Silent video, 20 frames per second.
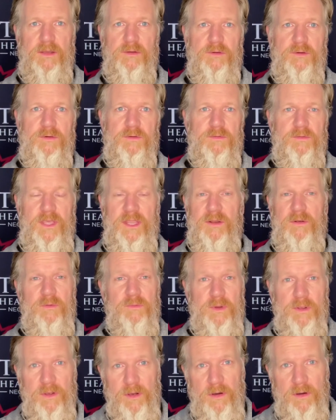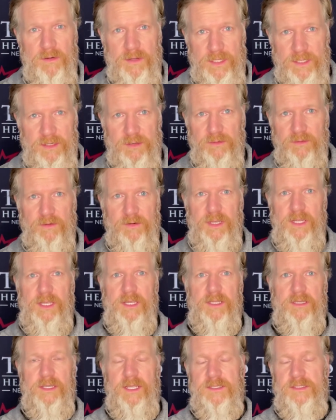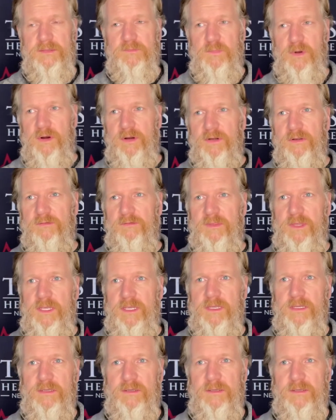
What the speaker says: or they don't recall hitting their head. That's part of the